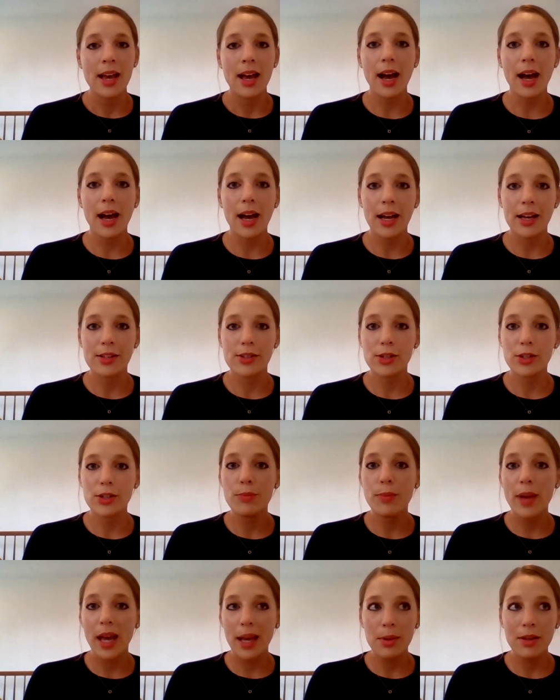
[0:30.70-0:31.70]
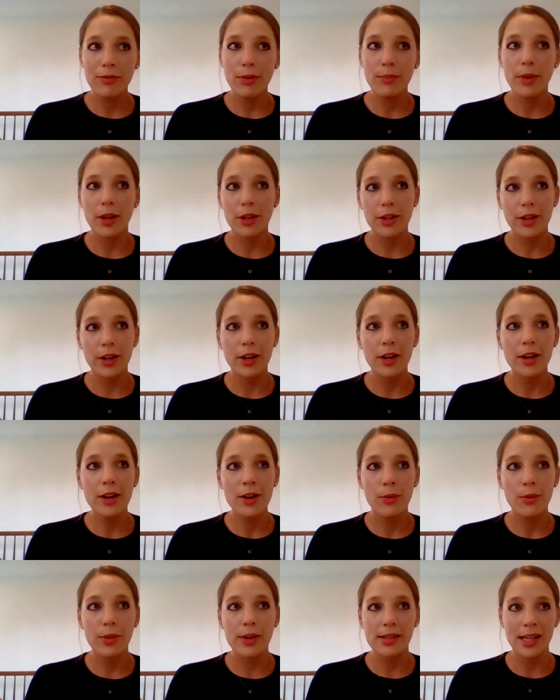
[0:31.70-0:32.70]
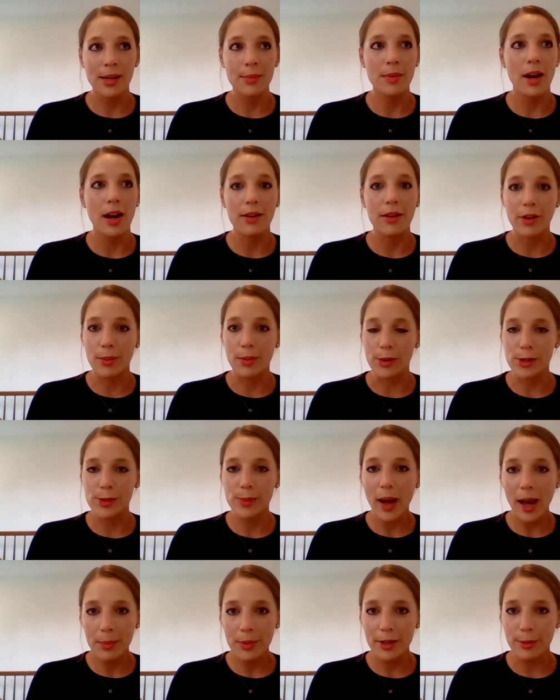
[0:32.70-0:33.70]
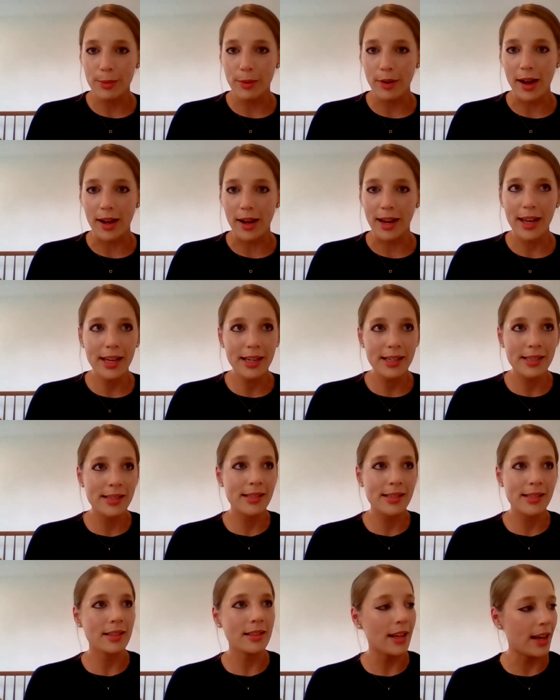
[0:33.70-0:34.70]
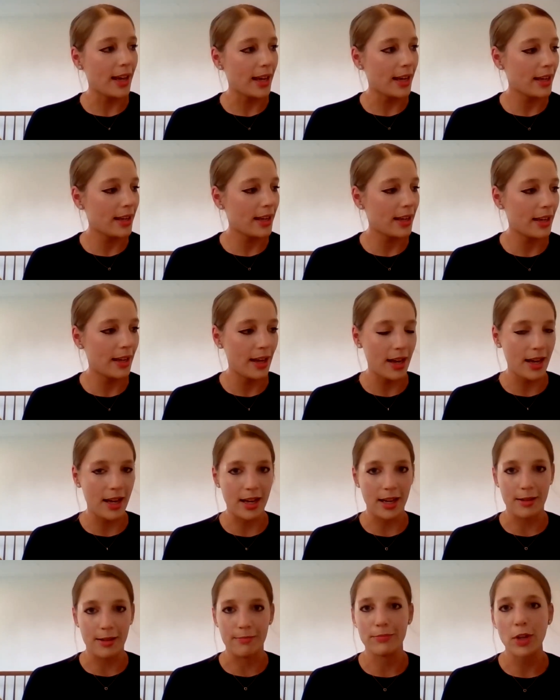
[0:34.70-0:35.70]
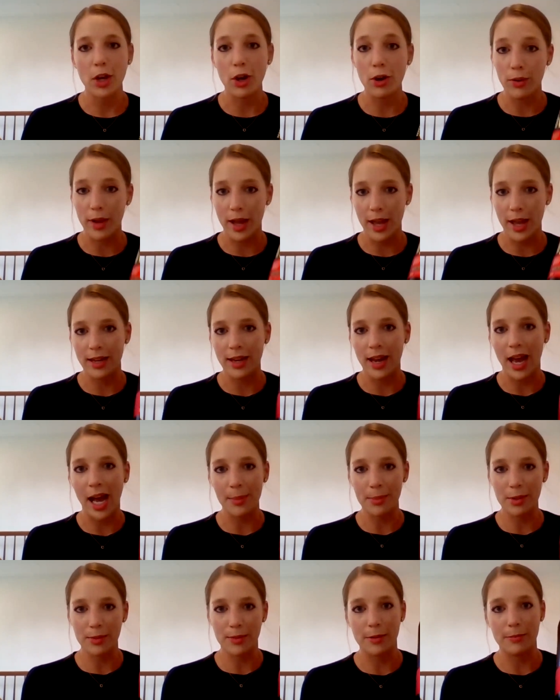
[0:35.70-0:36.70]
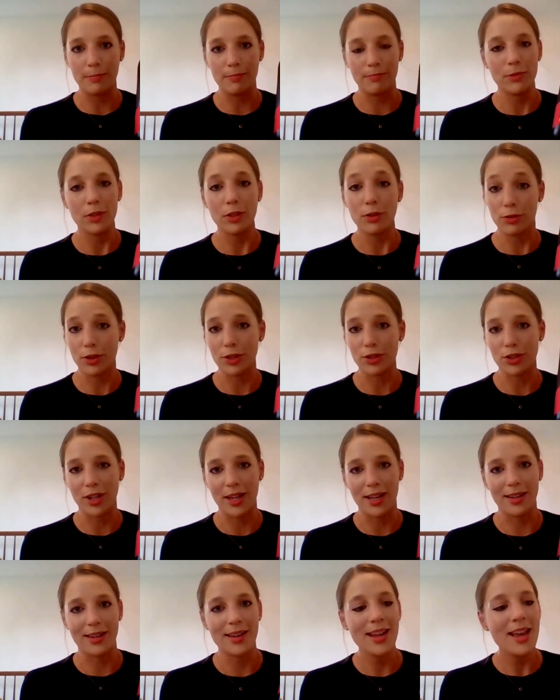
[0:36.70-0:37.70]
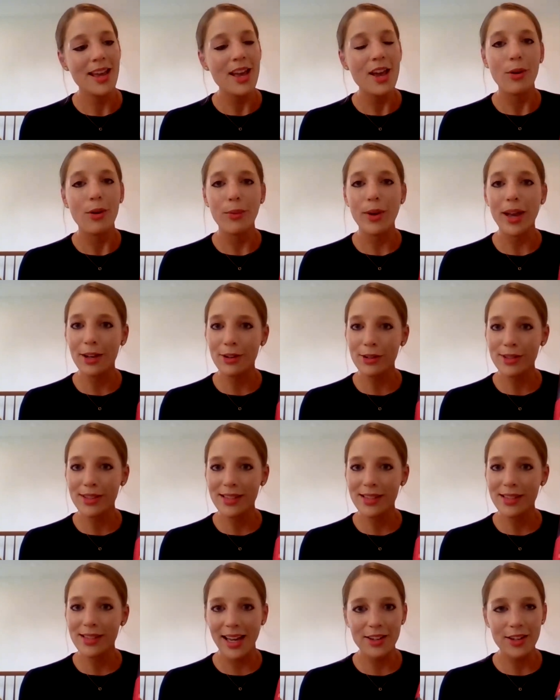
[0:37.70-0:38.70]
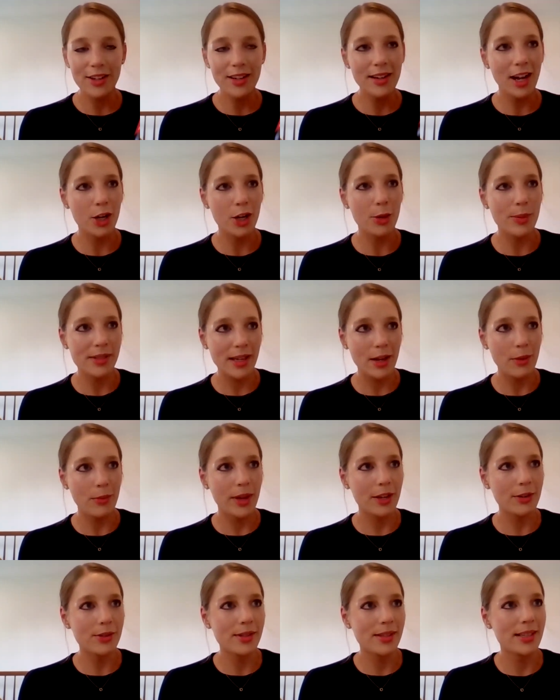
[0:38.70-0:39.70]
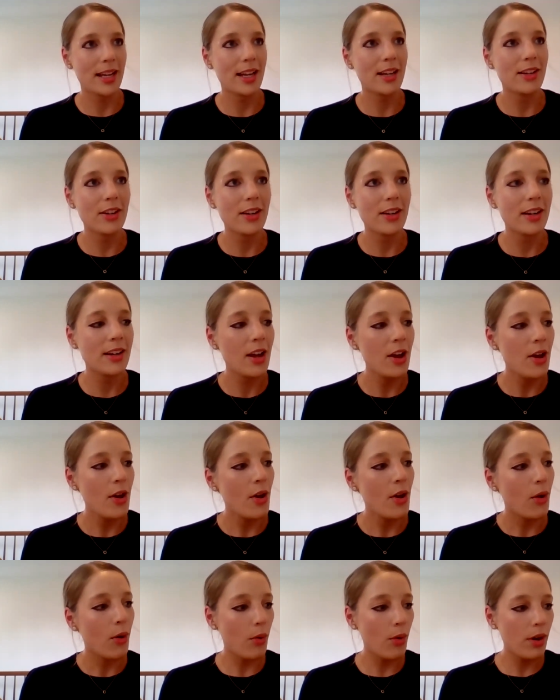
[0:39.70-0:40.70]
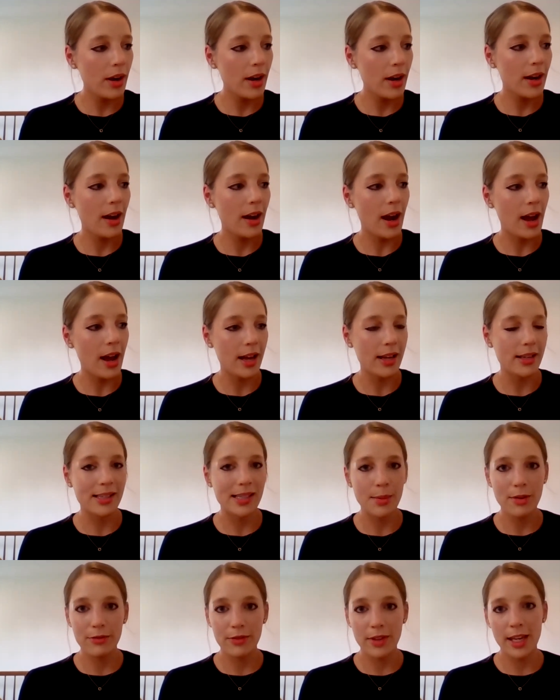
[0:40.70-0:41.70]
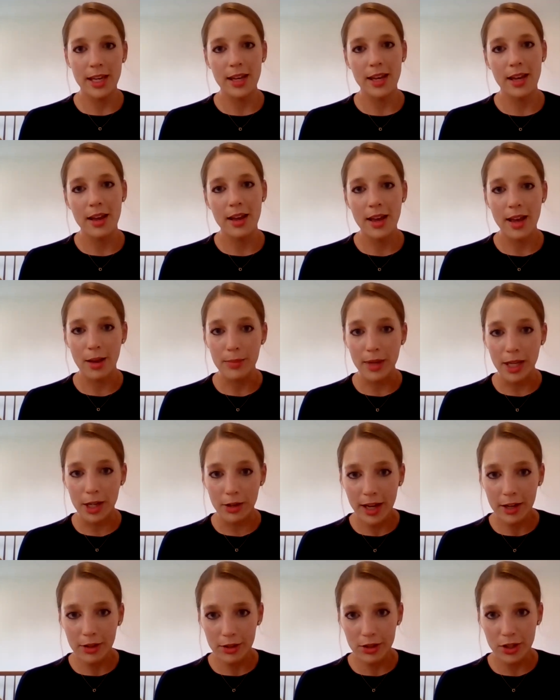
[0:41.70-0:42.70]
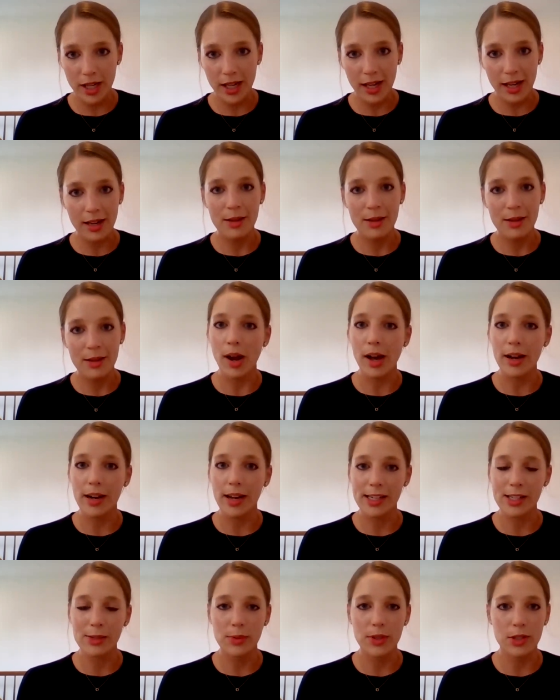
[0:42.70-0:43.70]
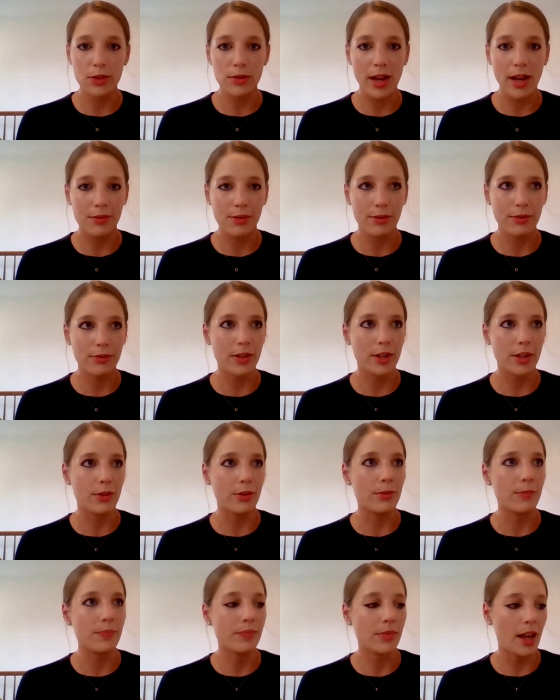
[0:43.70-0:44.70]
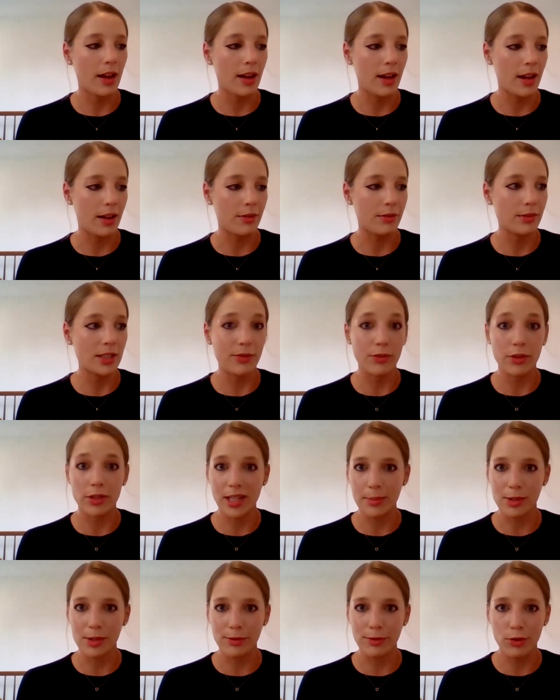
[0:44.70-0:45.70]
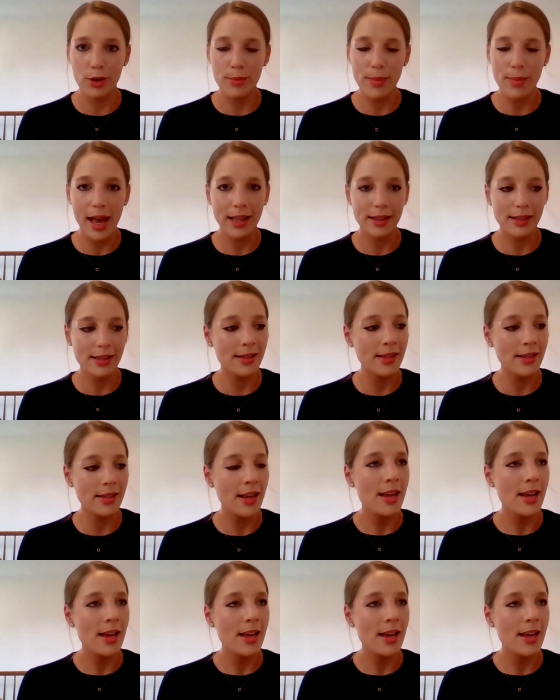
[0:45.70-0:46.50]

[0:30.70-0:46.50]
Uh, so you may be familiar with some of our most popular products like um, ON, Optimum Nutrition, Whey Gold Standard, 100% Whey Gold Standard, or uh, some of the Amino Energy products. We do have a few uh, different types of formats.